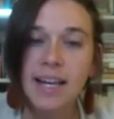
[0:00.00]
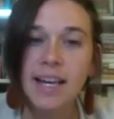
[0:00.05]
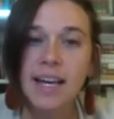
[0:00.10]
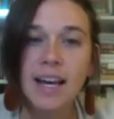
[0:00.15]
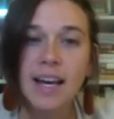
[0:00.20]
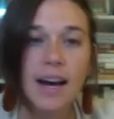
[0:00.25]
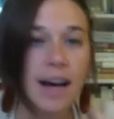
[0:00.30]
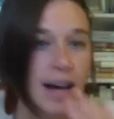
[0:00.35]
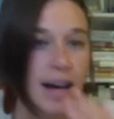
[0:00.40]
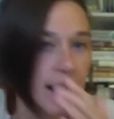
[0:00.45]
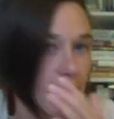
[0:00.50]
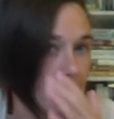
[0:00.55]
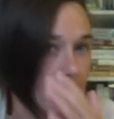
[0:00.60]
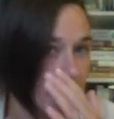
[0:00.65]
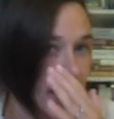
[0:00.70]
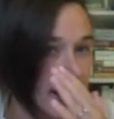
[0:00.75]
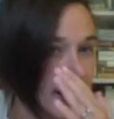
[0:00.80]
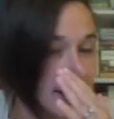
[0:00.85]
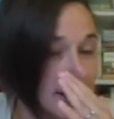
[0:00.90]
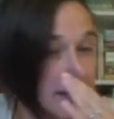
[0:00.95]

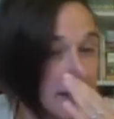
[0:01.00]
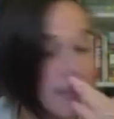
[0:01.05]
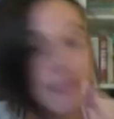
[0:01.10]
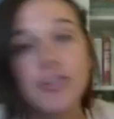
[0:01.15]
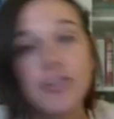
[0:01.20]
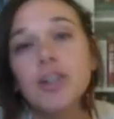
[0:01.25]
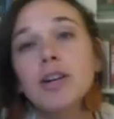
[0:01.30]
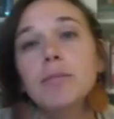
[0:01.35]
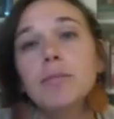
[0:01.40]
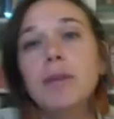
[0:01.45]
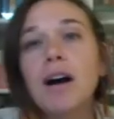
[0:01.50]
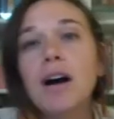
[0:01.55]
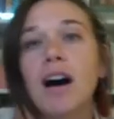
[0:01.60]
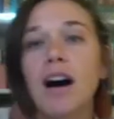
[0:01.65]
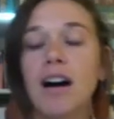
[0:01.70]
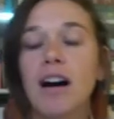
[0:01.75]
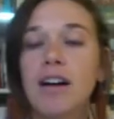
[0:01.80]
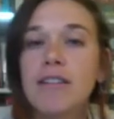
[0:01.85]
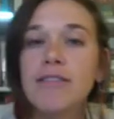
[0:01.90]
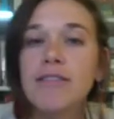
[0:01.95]
that is the verb
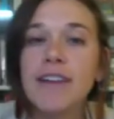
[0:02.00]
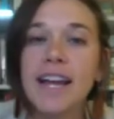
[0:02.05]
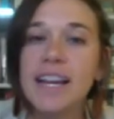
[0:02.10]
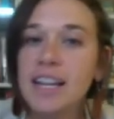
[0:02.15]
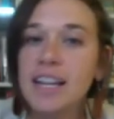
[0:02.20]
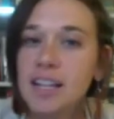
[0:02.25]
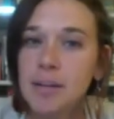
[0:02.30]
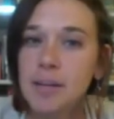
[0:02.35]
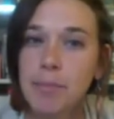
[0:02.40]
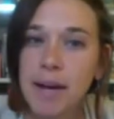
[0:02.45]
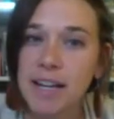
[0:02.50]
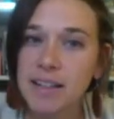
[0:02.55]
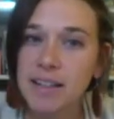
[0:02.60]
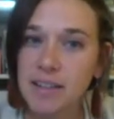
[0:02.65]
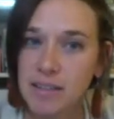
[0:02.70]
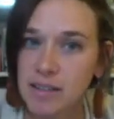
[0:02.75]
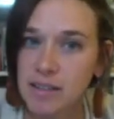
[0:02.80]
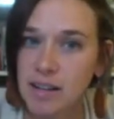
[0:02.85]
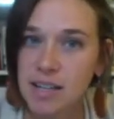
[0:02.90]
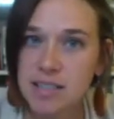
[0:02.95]
of an
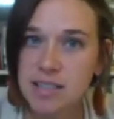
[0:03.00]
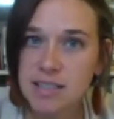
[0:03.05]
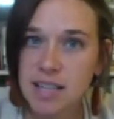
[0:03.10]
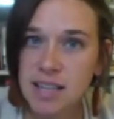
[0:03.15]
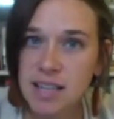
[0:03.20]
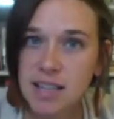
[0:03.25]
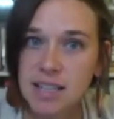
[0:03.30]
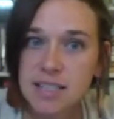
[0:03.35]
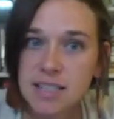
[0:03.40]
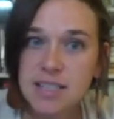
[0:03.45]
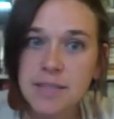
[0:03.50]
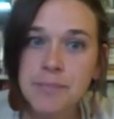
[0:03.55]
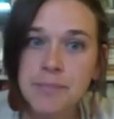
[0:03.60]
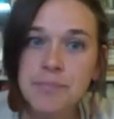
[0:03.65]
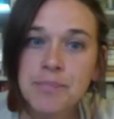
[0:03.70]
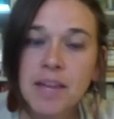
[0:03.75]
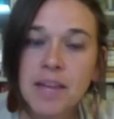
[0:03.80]
independent clause like this.